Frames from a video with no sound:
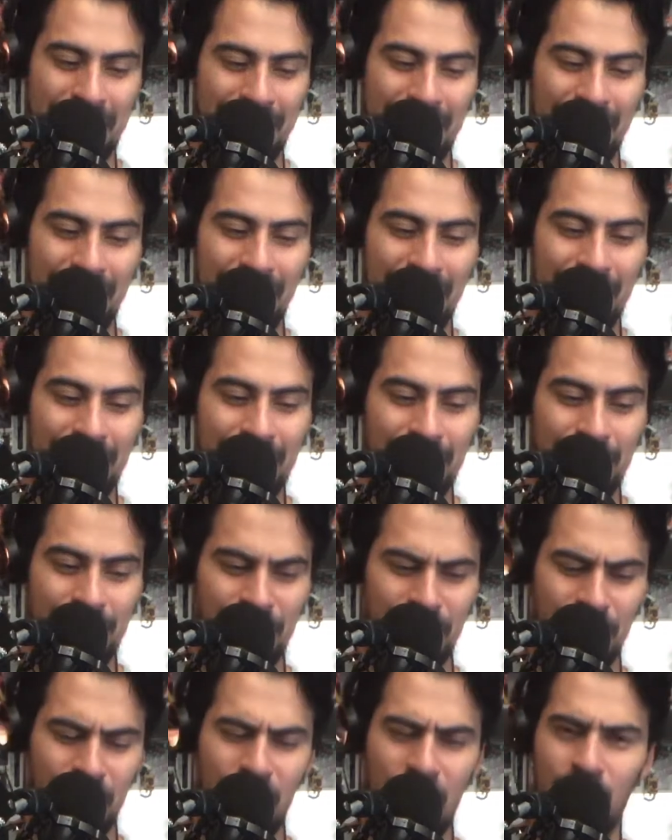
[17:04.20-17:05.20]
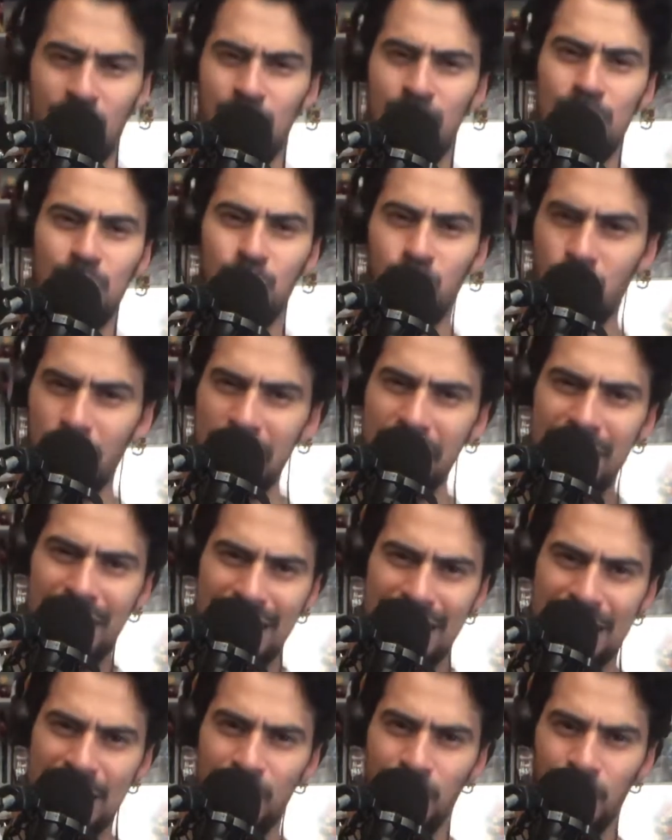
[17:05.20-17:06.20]
again. So it's weird
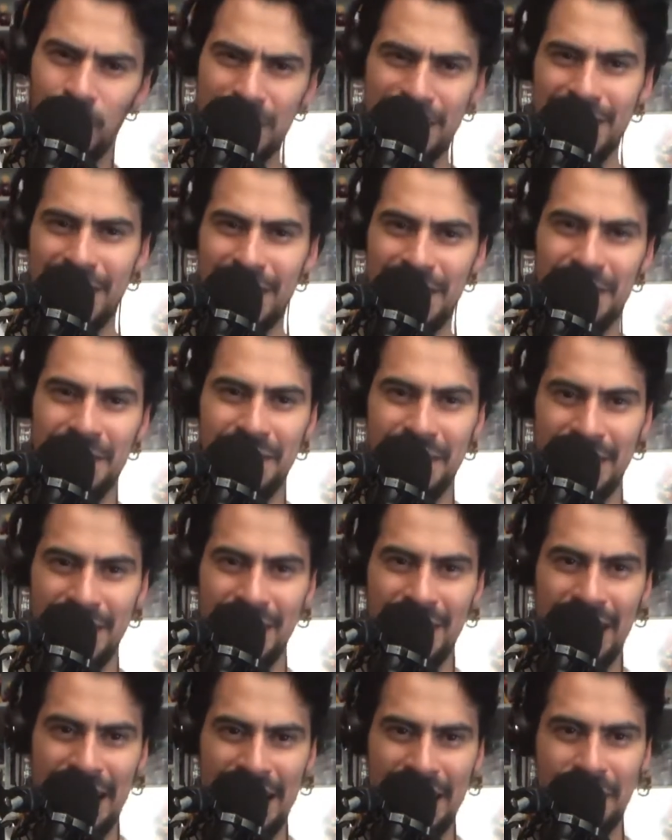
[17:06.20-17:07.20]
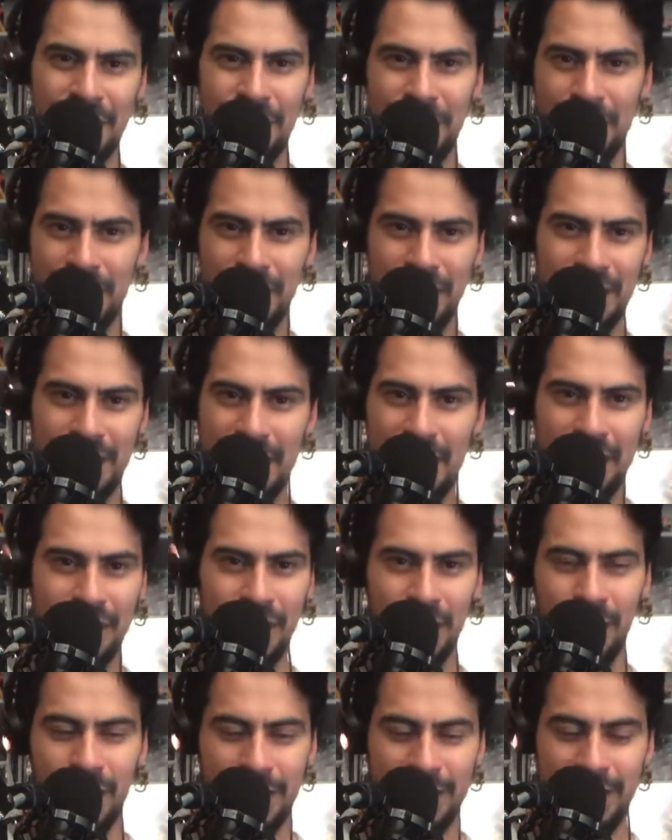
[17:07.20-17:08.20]
that he always lived in Haydenfield
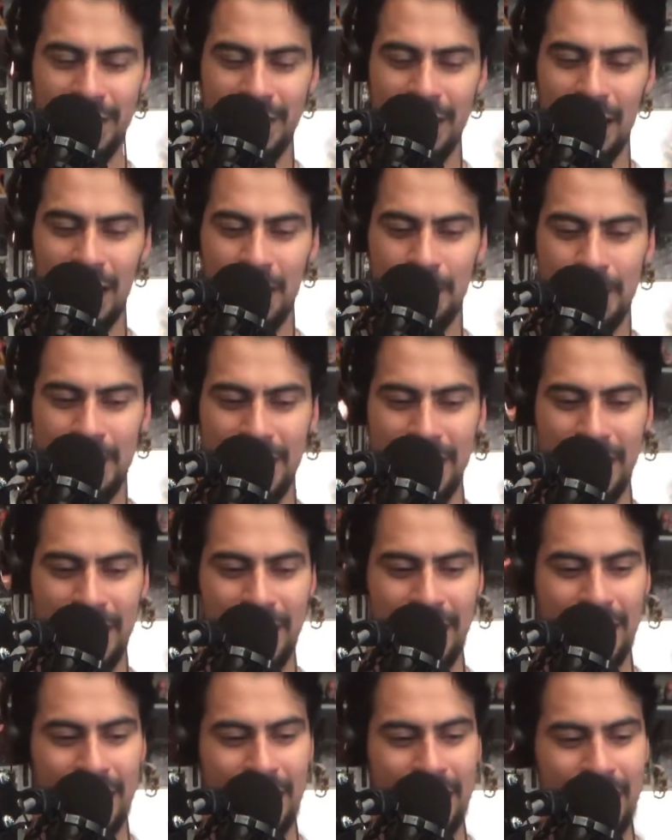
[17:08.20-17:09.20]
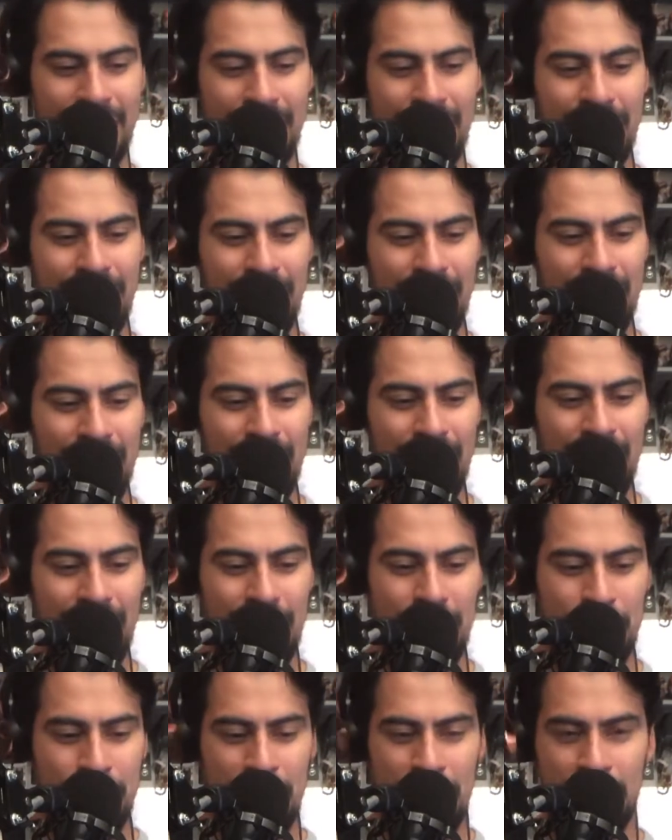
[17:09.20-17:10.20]
after all this time, and like
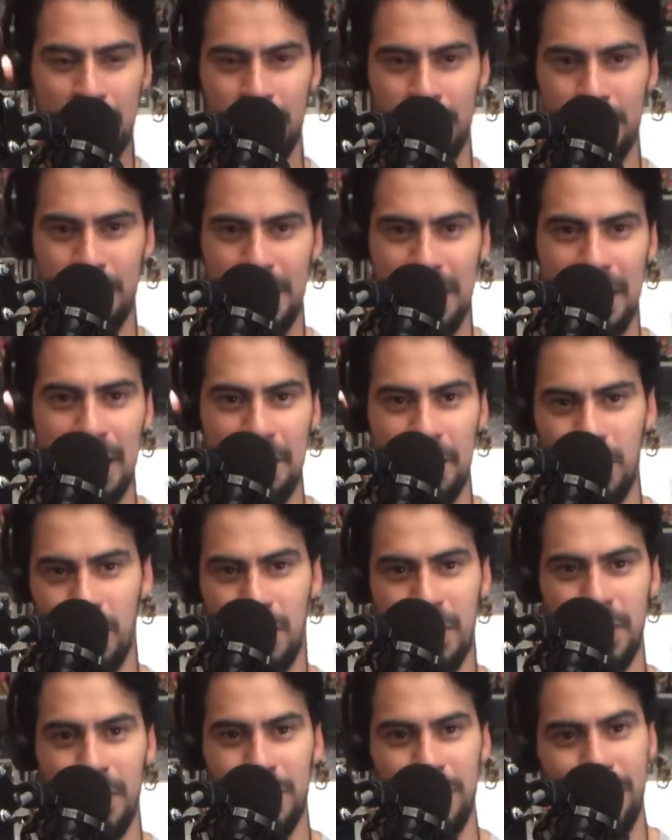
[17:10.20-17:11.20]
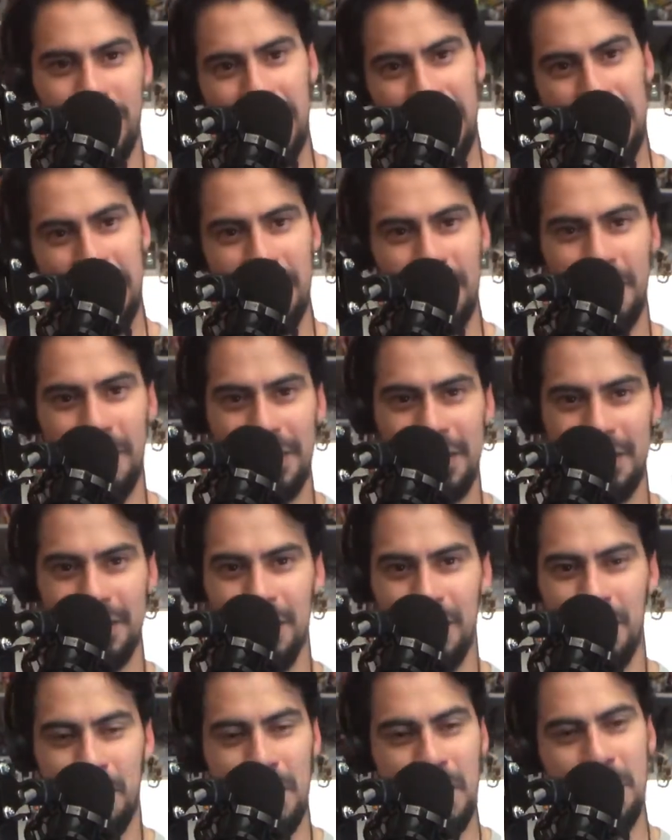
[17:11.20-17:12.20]
Michael's been everywhere else trying to kill all these
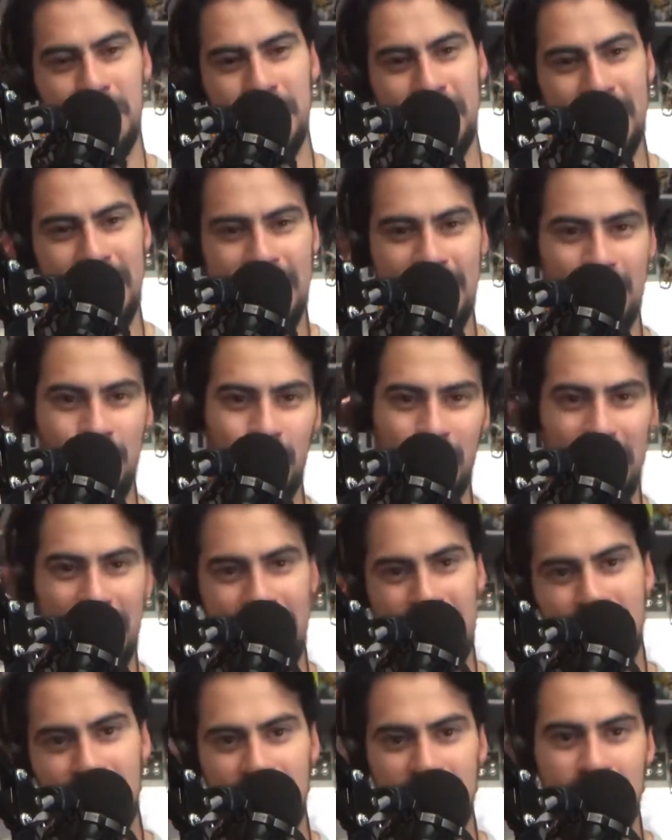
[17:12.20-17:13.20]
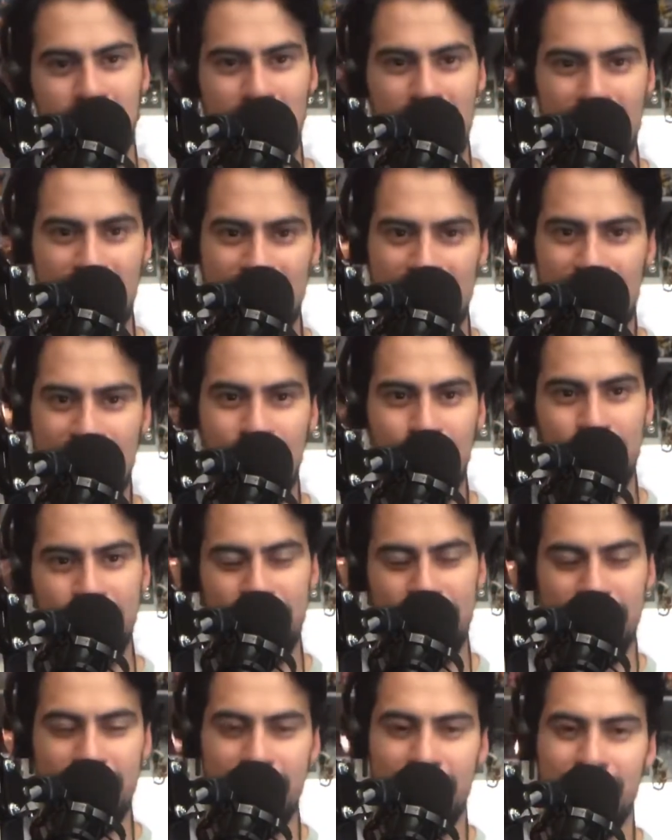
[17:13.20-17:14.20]
other people, and then when he comes back, now
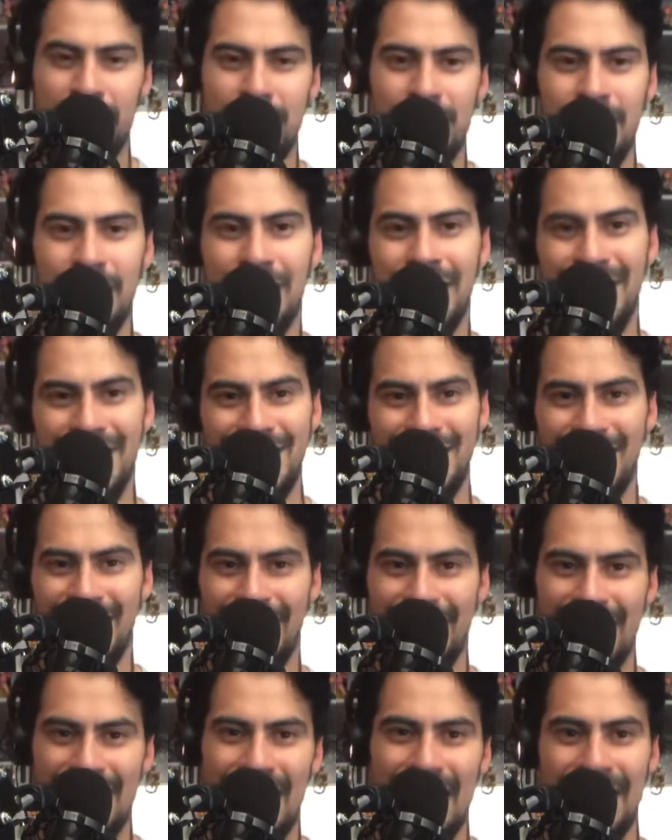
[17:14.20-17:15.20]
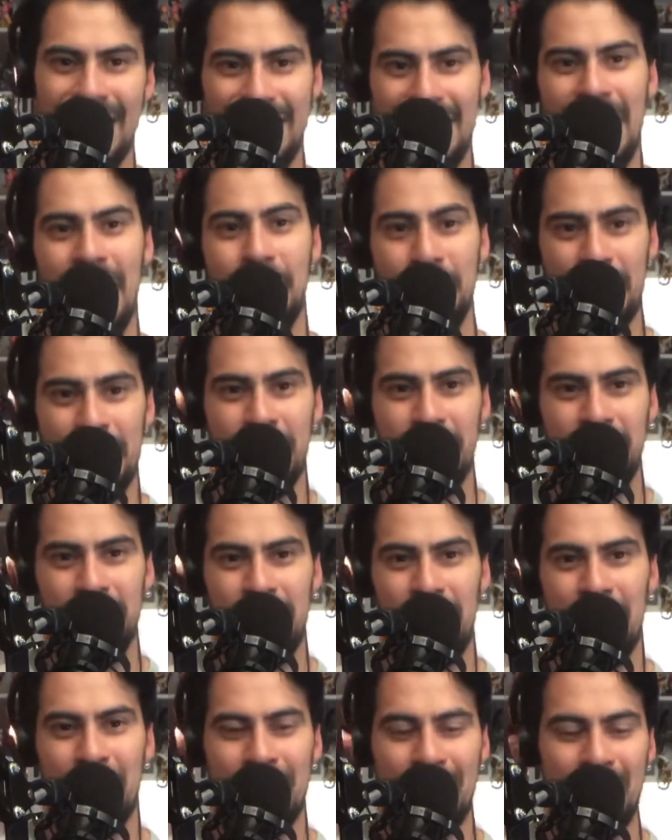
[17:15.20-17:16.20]
he's he's like, all right, now I'm gonna kill
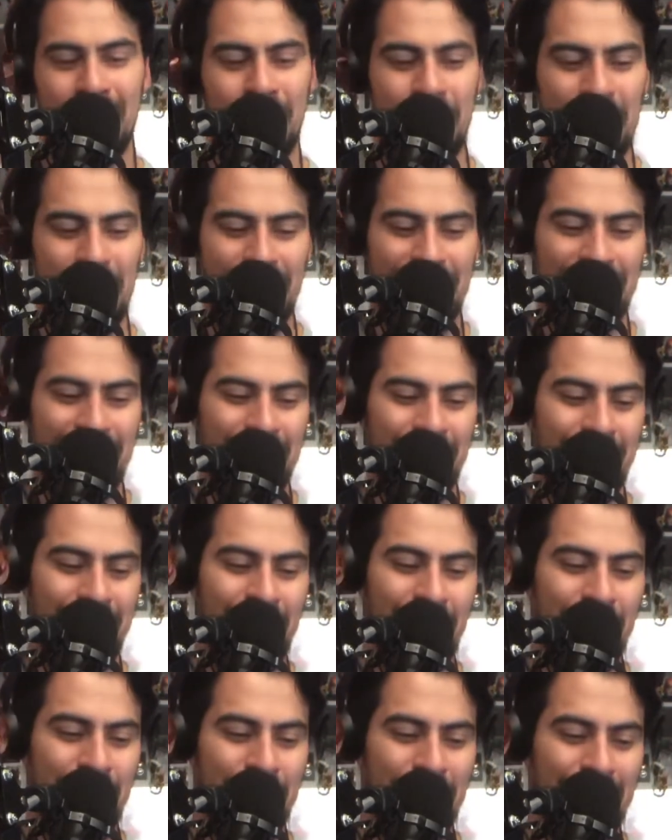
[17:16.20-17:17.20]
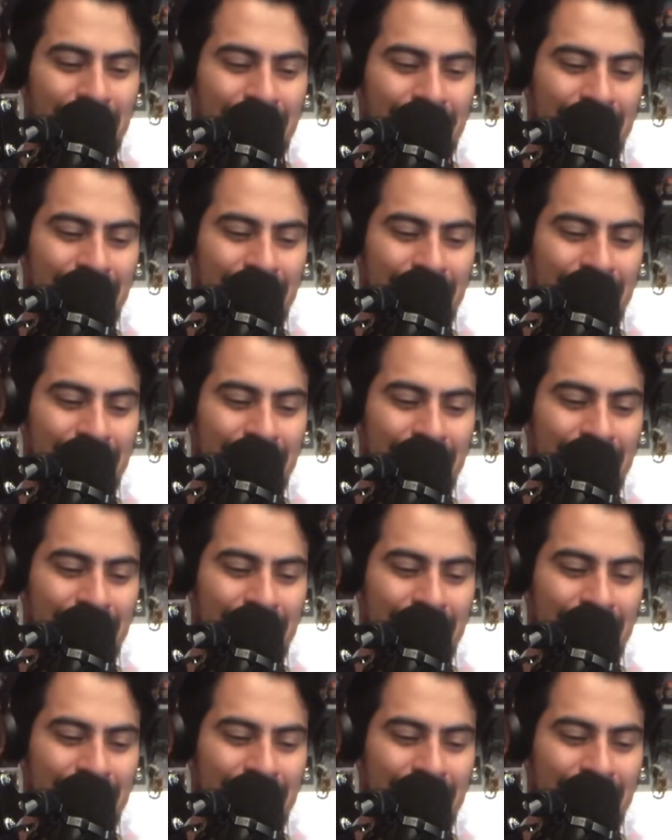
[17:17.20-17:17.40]
Tommy. Come back to kill Tommy.